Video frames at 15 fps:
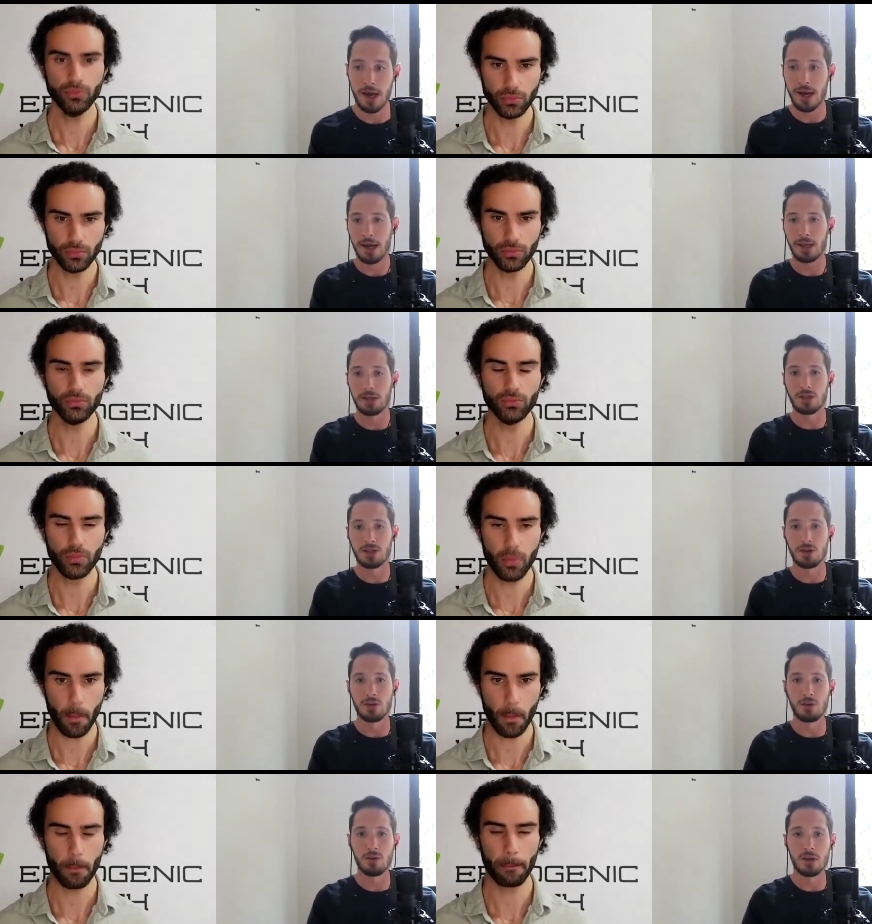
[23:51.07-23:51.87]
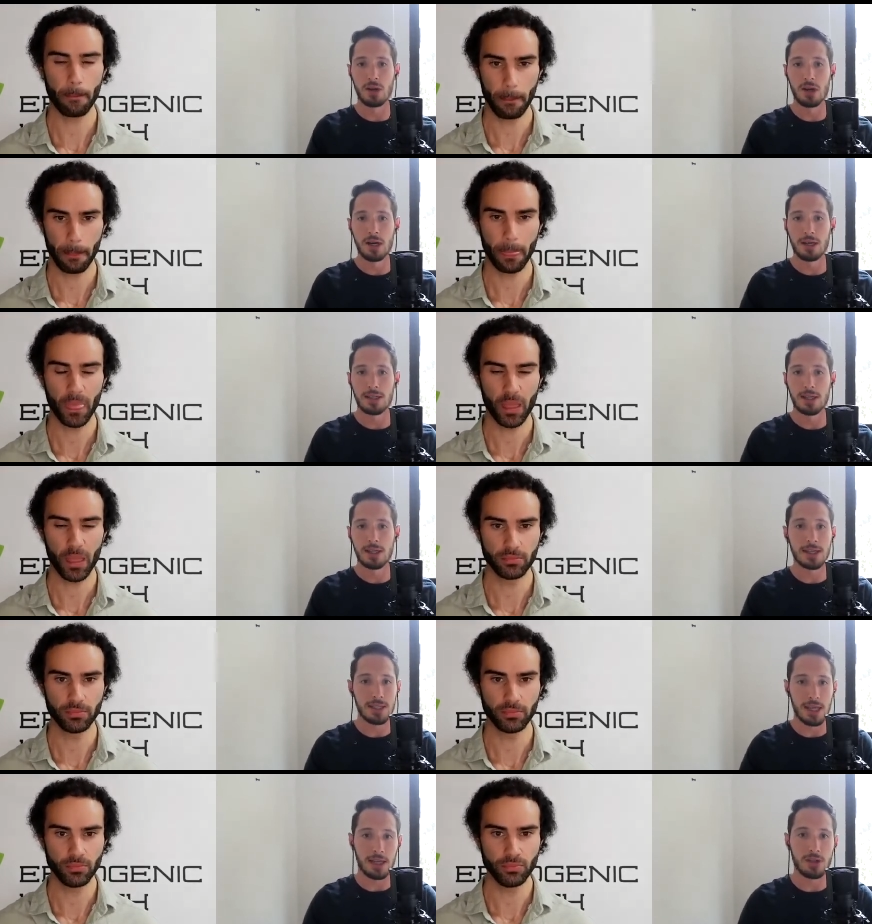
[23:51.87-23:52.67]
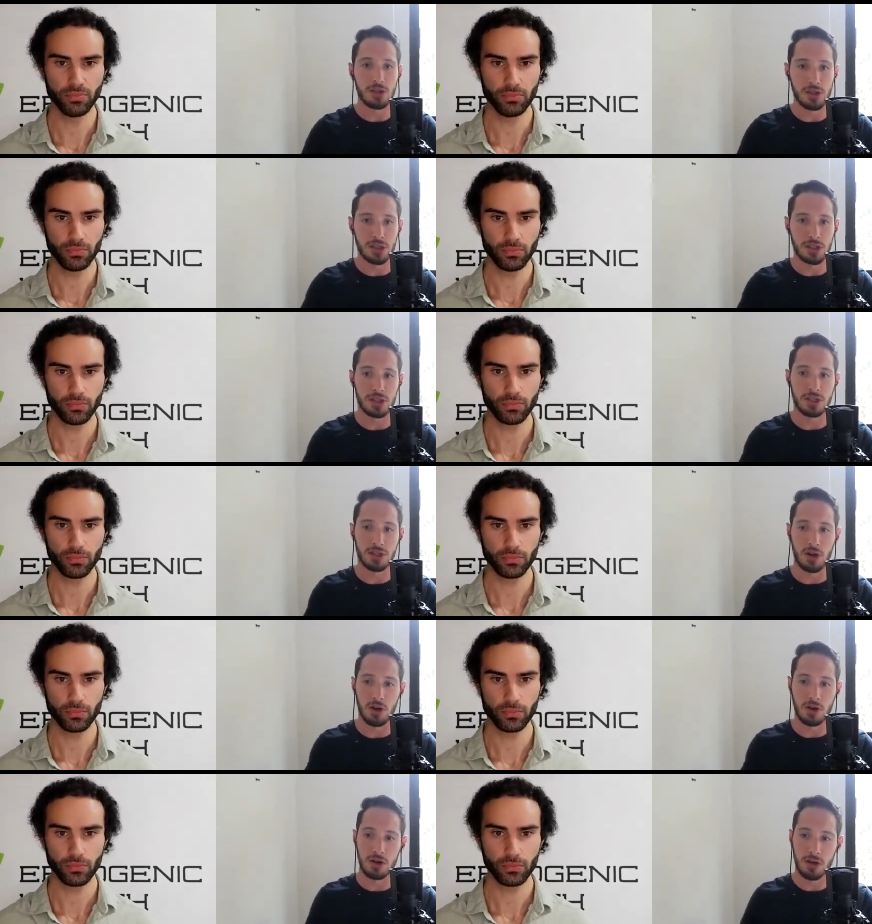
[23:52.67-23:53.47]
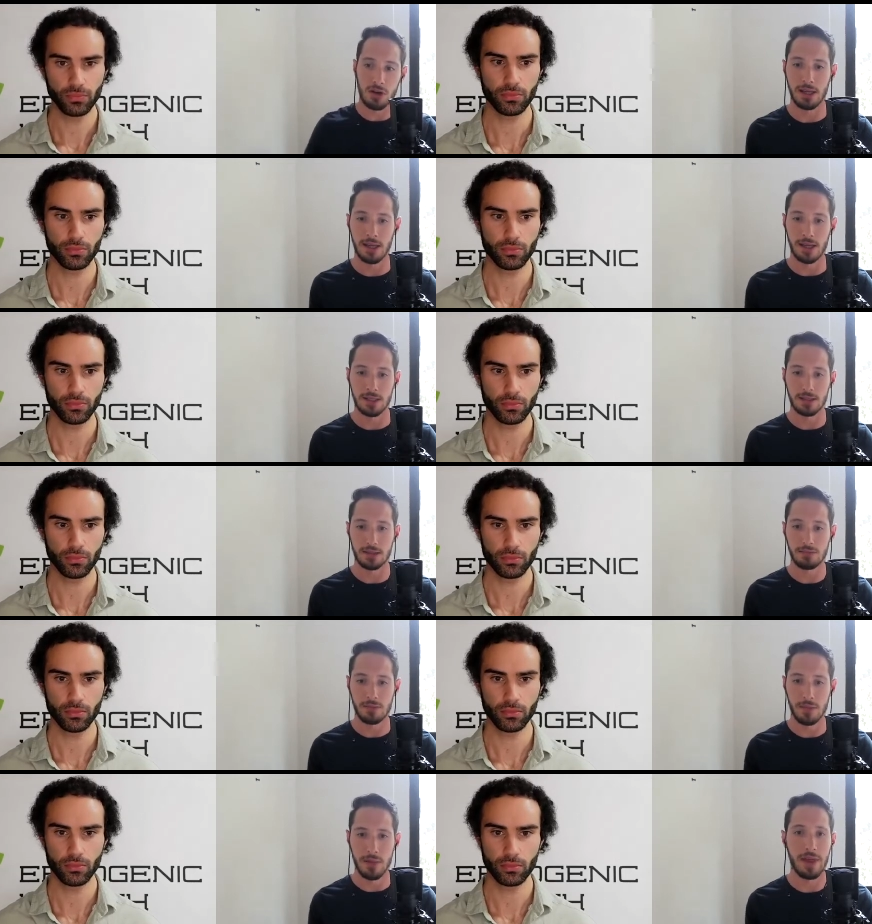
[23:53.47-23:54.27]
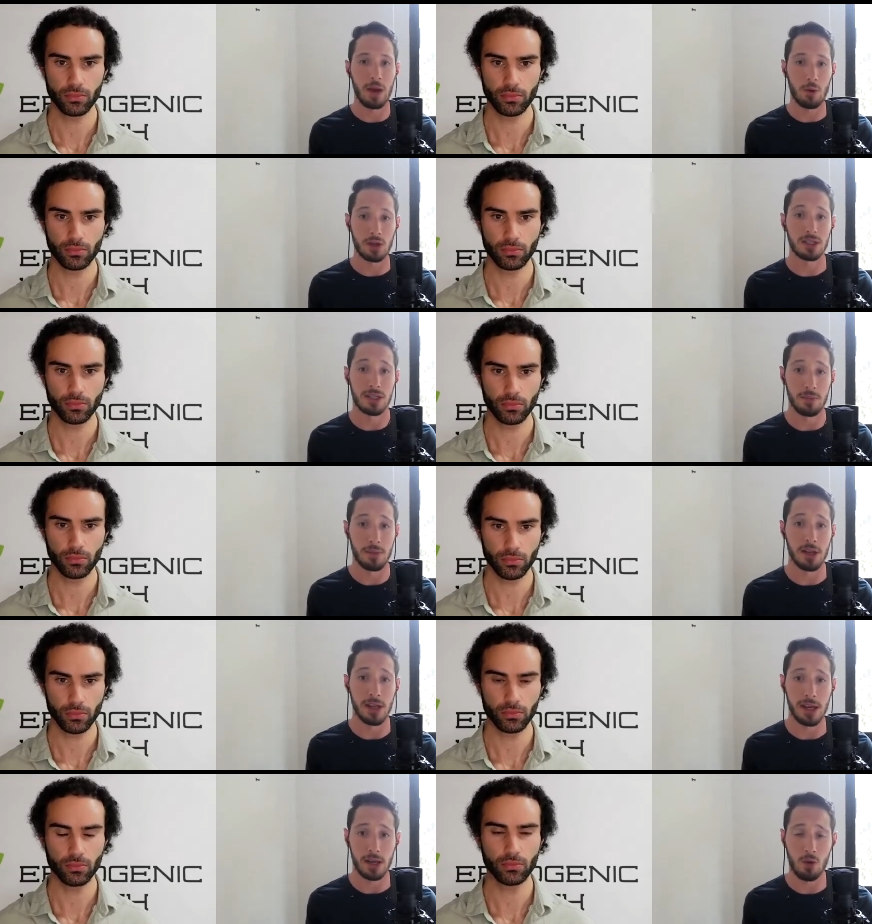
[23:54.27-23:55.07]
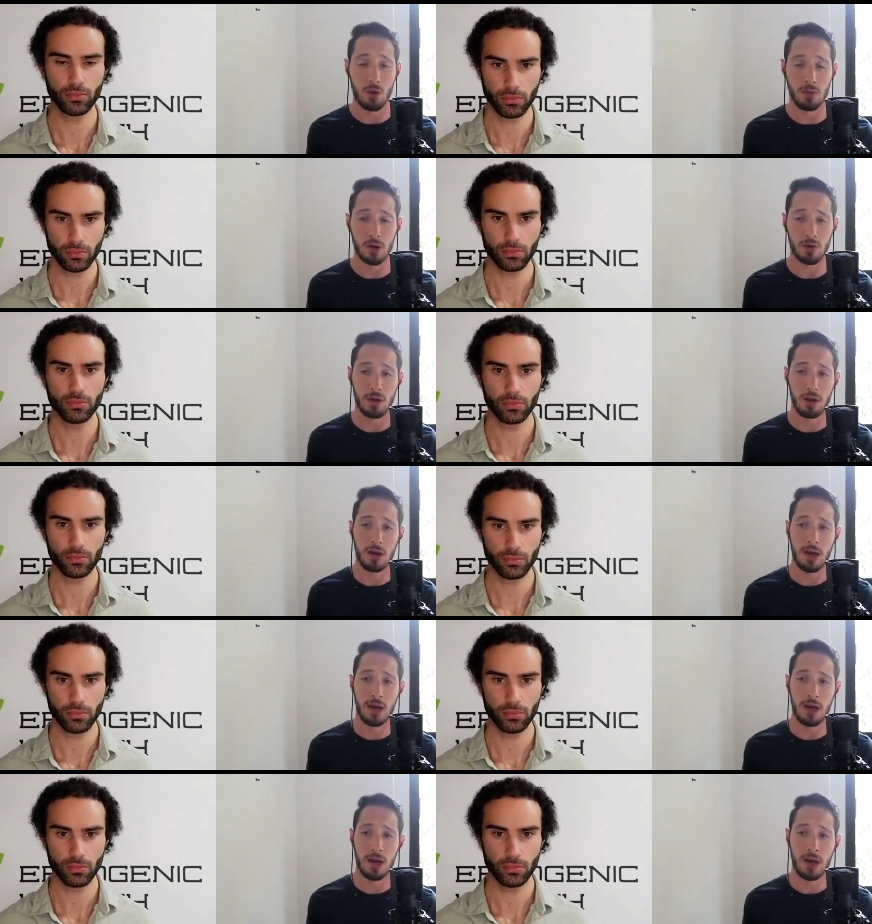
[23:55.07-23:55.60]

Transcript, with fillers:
Speaker 1: And so TSH, just to start, is thyroid stimulating hormone.